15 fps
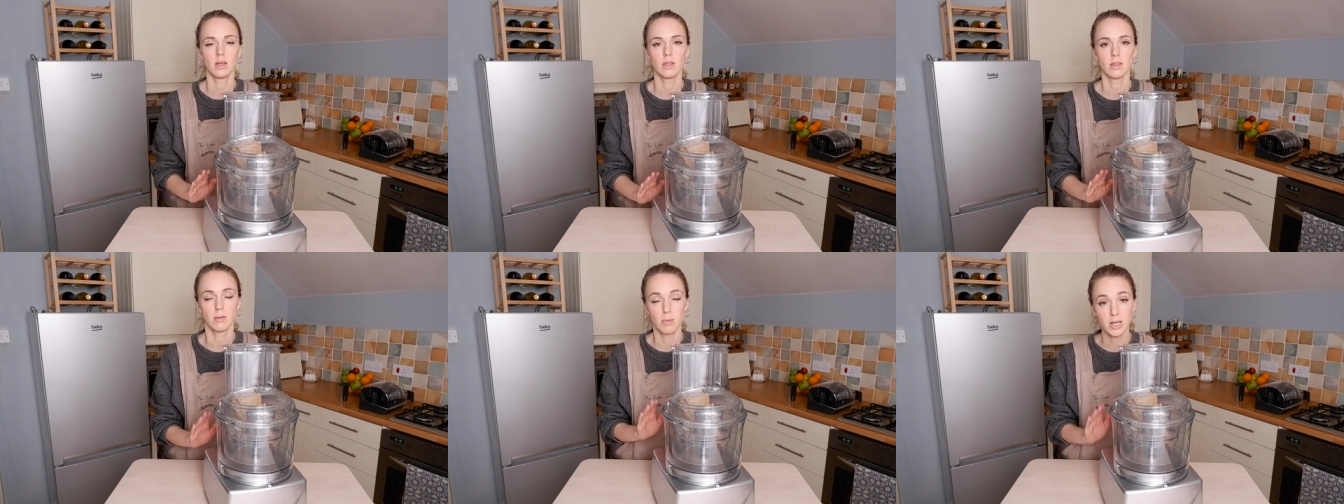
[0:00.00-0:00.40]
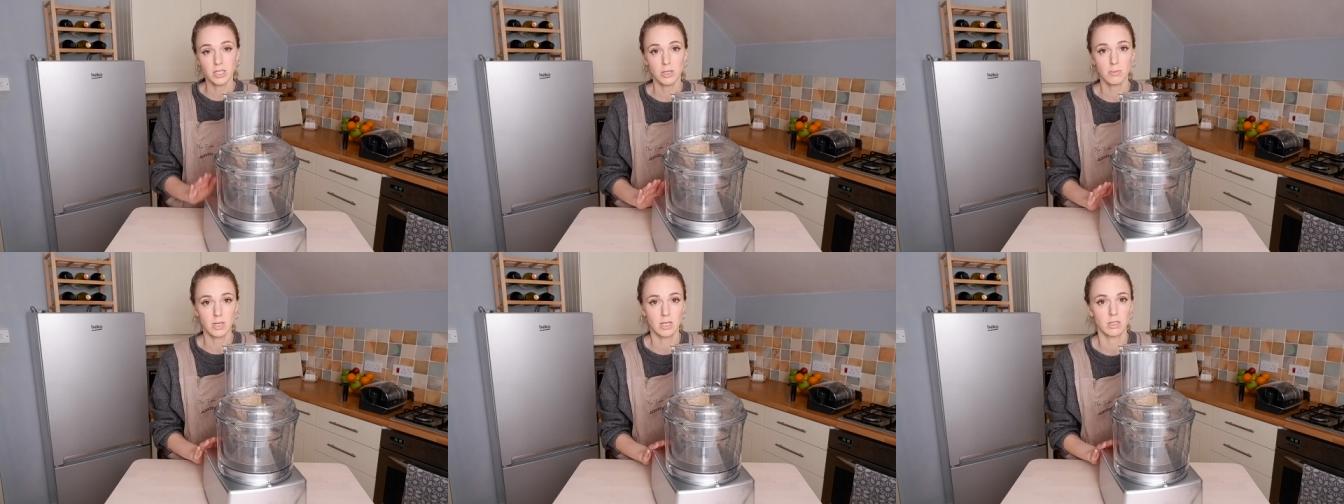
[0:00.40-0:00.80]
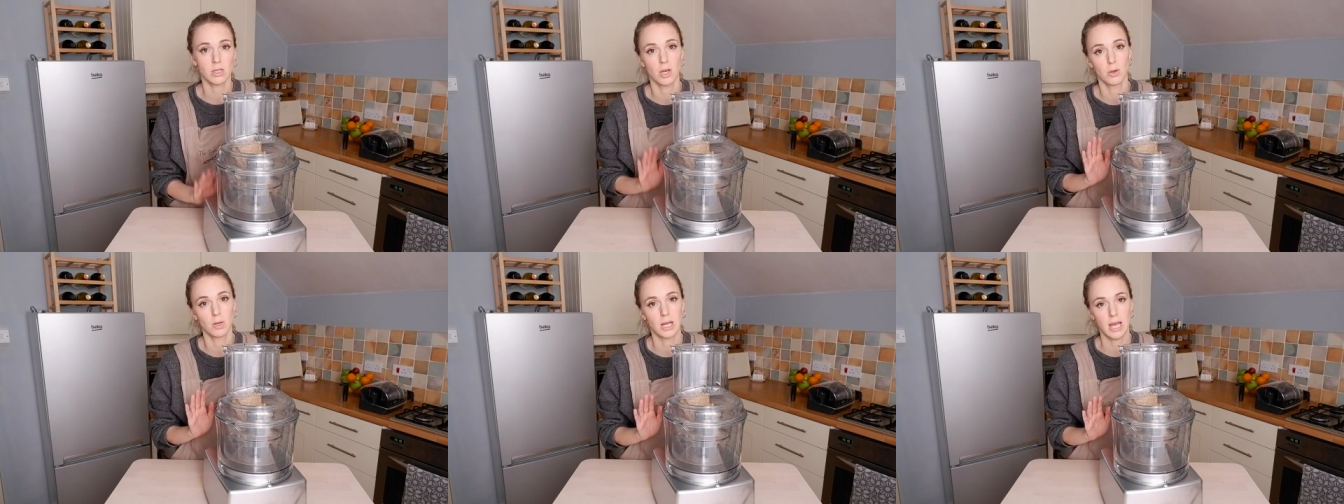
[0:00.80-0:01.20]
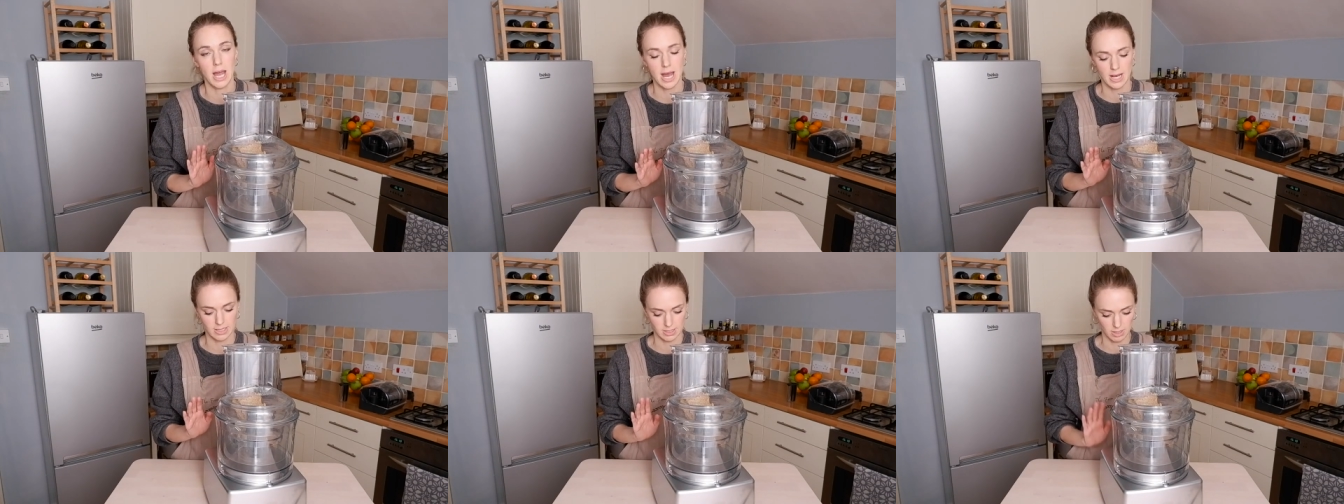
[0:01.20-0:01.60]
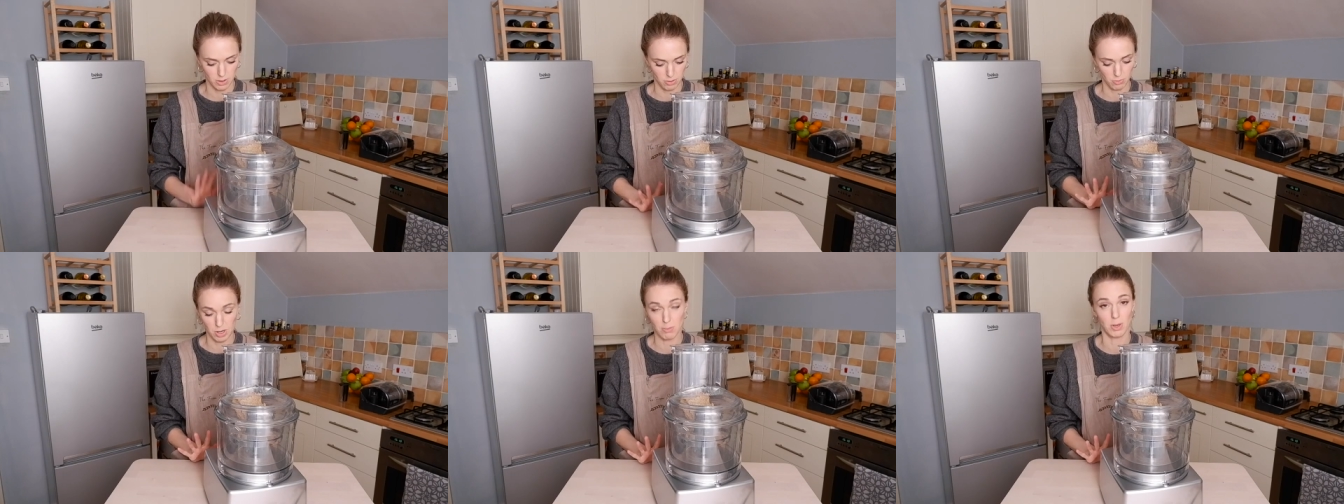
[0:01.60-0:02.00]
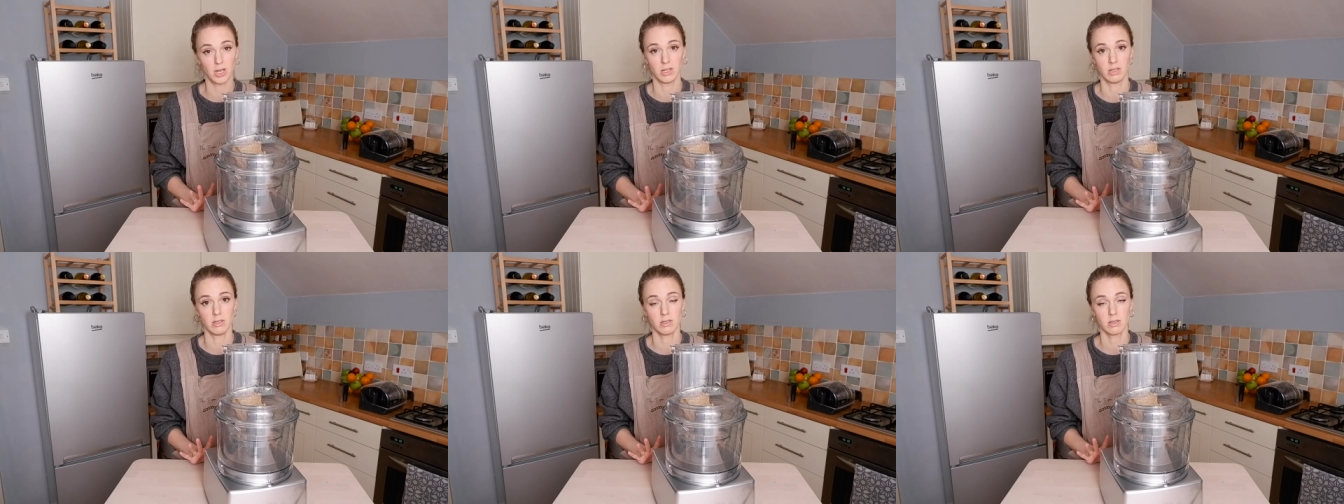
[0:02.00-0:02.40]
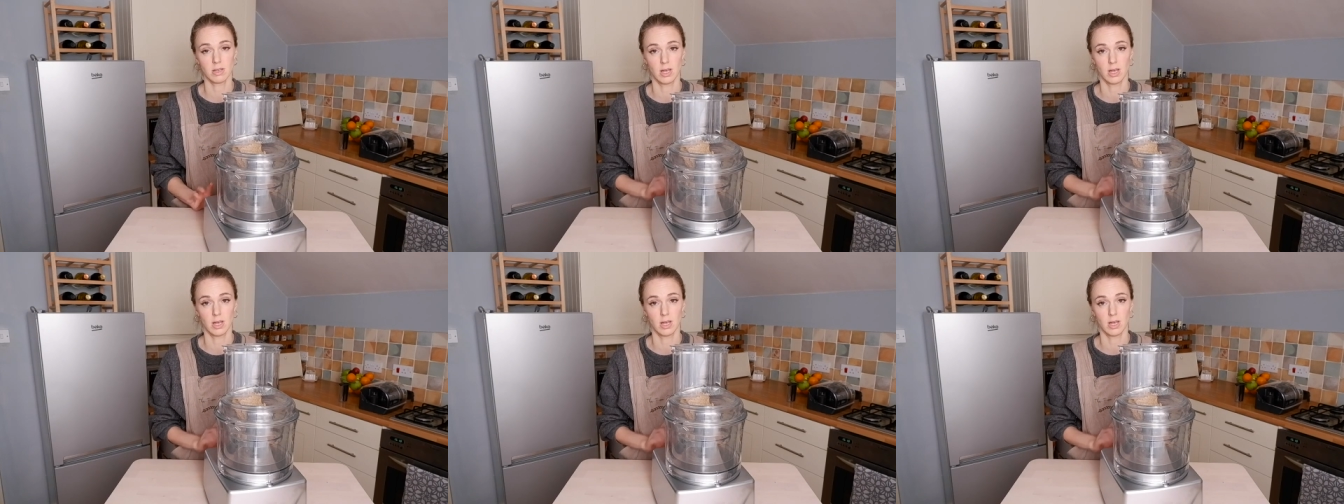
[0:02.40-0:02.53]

The Magimix only has 3 buttons.